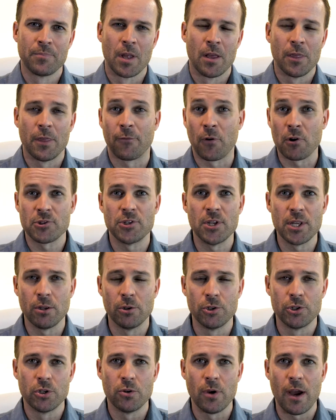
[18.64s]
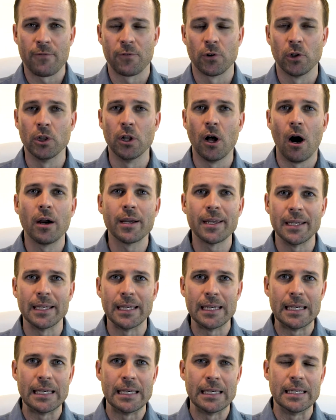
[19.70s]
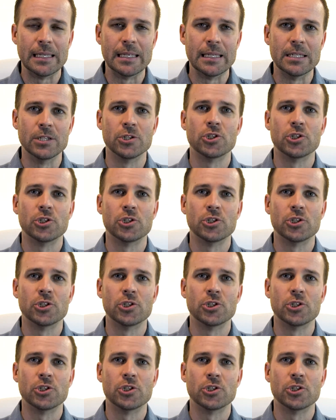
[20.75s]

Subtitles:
The first thing you'll do after logging in is